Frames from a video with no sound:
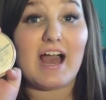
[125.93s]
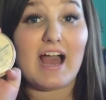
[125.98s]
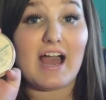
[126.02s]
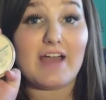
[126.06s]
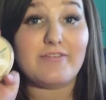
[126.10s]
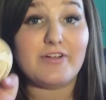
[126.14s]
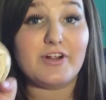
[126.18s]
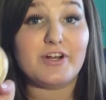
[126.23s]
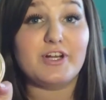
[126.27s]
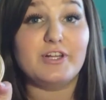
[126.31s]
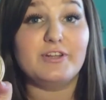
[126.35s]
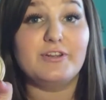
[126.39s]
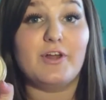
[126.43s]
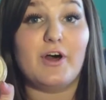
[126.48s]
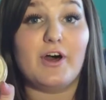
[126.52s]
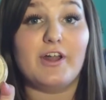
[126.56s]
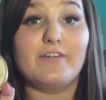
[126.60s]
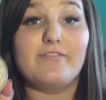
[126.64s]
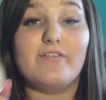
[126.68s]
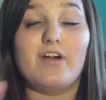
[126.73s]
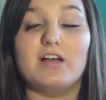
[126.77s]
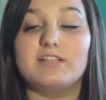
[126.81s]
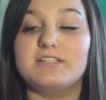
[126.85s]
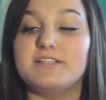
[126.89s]
I've heard a lot
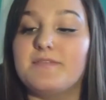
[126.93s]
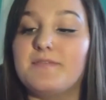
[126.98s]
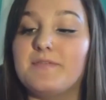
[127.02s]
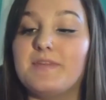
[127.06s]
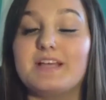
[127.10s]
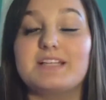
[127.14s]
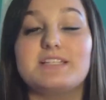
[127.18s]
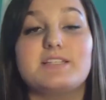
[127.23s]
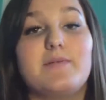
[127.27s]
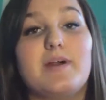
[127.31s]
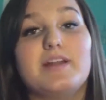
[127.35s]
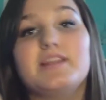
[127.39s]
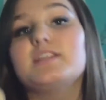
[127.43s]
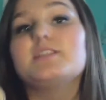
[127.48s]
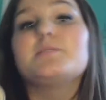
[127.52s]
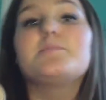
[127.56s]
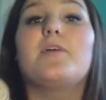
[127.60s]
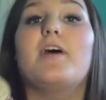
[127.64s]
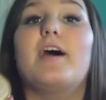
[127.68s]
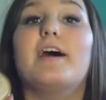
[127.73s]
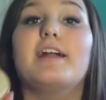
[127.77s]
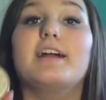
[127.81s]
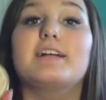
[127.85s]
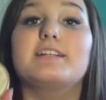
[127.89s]
of awesome things about this
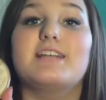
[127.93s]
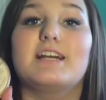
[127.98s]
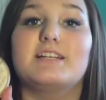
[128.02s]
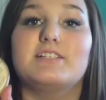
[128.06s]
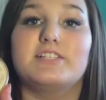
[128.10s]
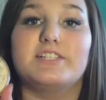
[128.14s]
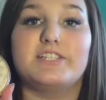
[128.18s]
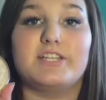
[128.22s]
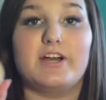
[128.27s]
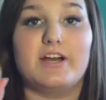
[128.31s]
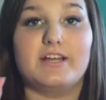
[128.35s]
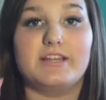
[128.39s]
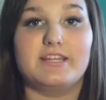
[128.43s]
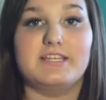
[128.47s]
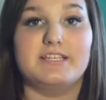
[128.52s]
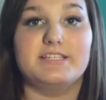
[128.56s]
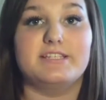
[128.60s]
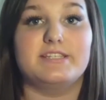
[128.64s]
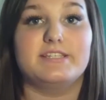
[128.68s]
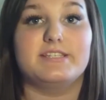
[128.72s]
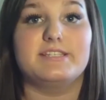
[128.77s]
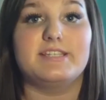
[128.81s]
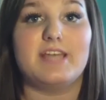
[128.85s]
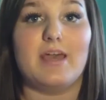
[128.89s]
product. I just got
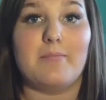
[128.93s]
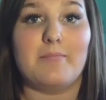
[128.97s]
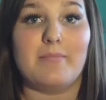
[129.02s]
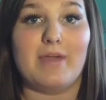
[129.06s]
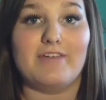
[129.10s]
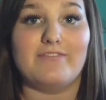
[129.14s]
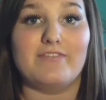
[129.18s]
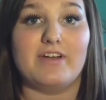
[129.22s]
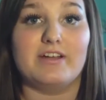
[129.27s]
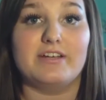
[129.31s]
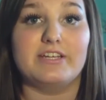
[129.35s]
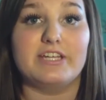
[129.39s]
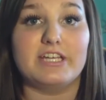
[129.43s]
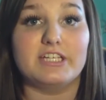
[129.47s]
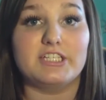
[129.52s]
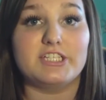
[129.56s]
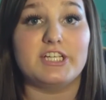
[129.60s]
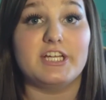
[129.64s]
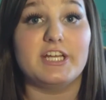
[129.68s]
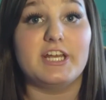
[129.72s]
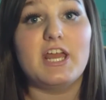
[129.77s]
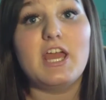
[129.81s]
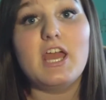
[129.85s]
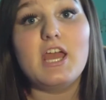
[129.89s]
this to set my
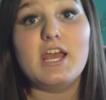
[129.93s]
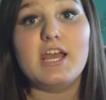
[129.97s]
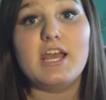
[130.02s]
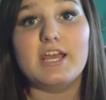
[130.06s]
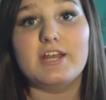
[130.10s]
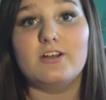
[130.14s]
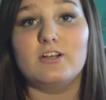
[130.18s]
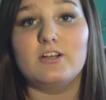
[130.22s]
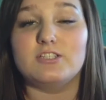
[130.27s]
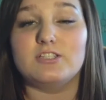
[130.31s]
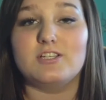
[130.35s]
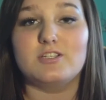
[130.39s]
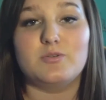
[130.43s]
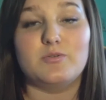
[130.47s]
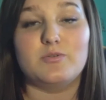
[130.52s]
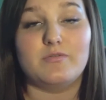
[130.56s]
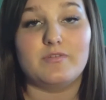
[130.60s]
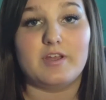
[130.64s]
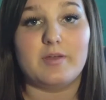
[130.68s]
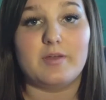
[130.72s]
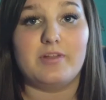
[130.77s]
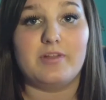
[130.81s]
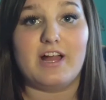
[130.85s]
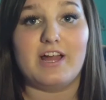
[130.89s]
foundation and also to
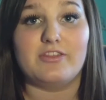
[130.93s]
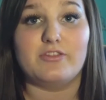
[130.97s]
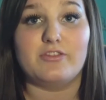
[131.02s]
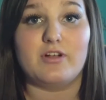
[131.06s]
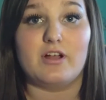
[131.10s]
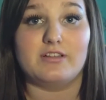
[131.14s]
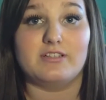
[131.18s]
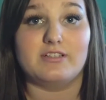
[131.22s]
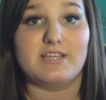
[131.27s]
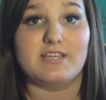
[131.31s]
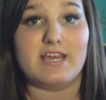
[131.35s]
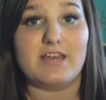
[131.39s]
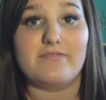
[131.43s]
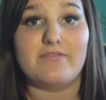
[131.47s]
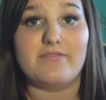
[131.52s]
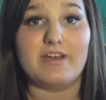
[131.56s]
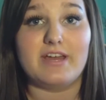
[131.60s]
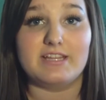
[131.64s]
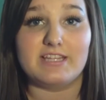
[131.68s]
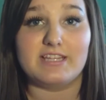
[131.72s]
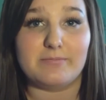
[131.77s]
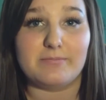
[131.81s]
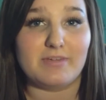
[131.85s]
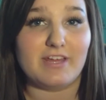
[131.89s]
reapply throughout the day if I
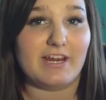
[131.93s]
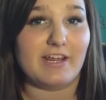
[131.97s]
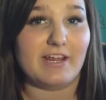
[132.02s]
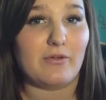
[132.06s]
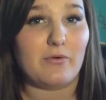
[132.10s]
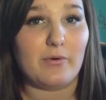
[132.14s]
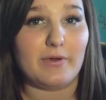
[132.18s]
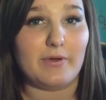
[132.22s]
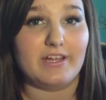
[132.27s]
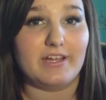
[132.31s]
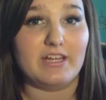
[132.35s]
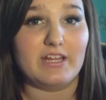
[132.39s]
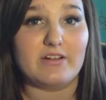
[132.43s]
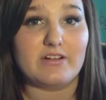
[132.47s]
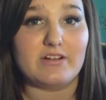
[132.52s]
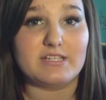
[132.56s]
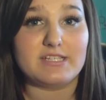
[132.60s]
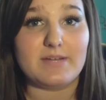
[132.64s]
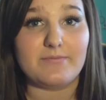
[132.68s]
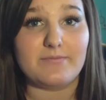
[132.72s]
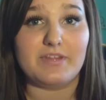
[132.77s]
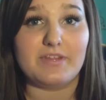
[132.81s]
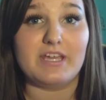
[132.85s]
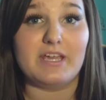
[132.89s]
end up getting oily or
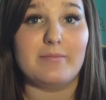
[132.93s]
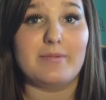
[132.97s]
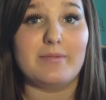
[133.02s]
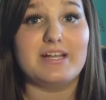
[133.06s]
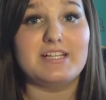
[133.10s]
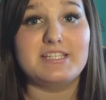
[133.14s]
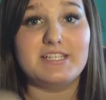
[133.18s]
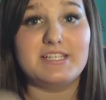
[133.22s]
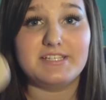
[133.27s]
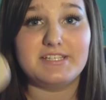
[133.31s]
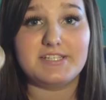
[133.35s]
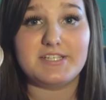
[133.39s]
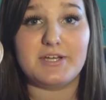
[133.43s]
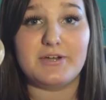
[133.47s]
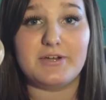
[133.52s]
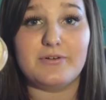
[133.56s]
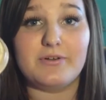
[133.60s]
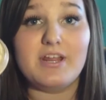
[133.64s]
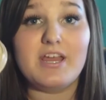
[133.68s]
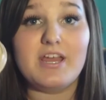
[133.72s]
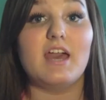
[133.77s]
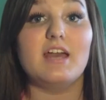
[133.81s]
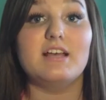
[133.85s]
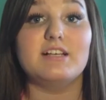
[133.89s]
something in my
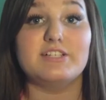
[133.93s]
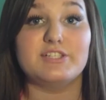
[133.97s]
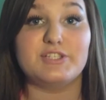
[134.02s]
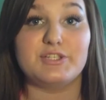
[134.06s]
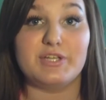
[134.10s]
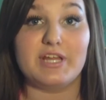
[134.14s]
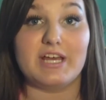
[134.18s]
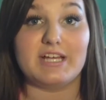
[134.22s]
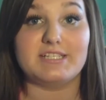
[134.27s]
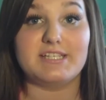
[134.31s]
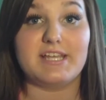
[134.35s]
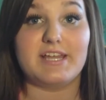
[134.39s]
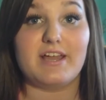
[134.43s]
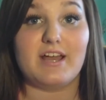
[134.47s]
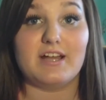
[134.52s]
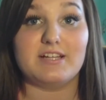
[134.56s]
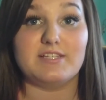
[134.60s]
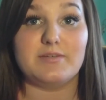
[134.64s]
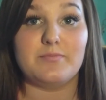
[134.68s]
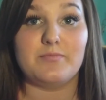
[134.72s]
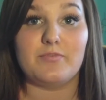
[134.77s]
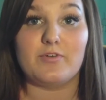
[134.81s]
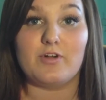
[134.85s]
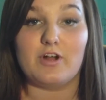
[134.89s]
T-zone. So next I got
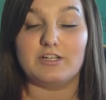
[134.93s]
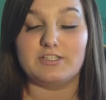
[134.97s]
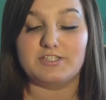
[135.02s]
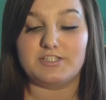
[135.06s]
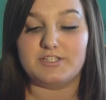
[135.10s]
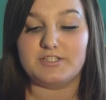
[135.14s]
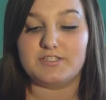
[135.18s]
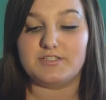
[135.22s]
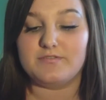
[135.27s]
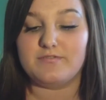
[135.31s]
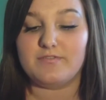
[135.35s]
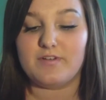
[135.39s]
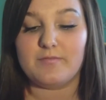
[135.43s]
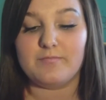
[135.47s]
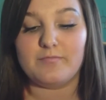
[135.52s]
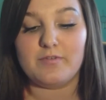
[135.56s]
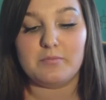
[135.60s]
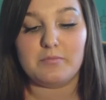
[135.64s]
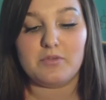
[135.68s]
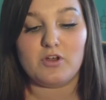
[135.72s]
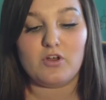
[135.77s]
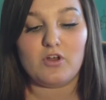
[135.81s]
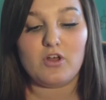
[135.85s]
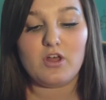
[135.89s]
some bronzers from
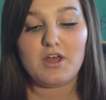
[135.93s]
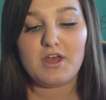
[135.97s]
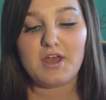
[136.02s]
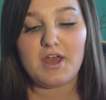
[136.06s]
Rimmel.